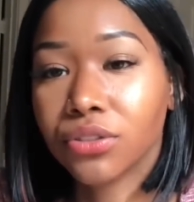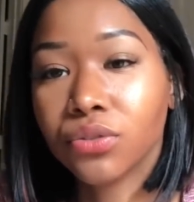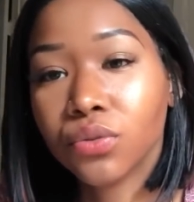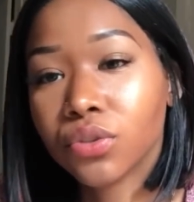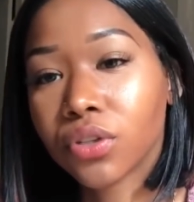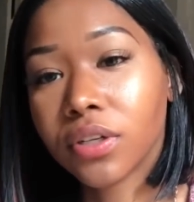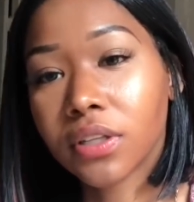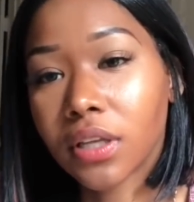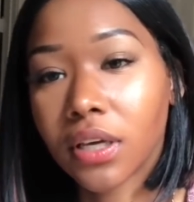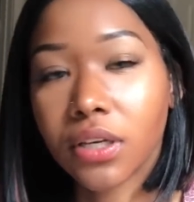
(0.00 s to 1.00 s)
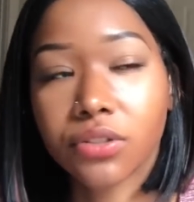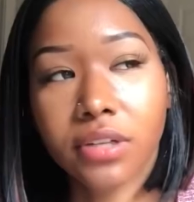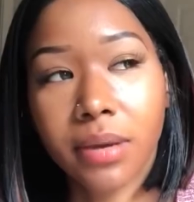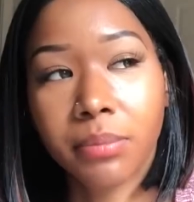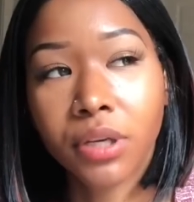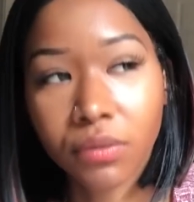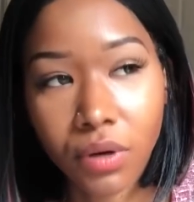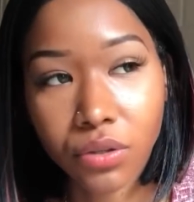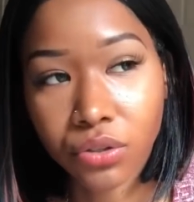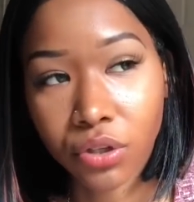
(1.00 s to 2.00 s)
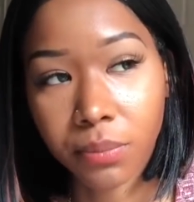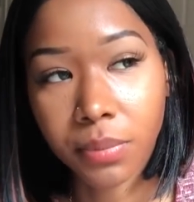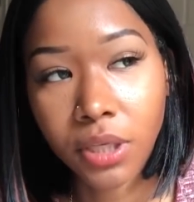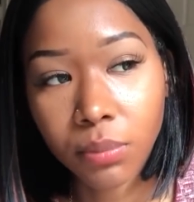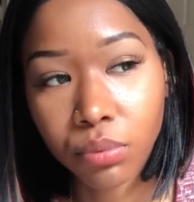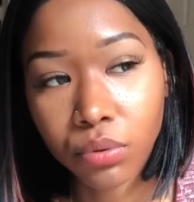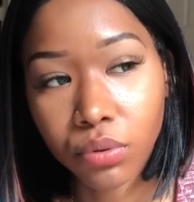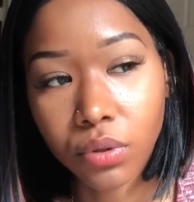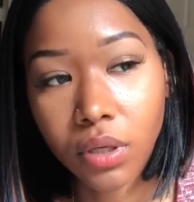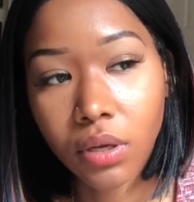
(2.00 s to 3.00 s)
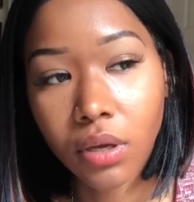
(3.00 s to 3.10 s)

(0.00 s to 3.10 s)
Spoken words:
do certain things or not be around certain people.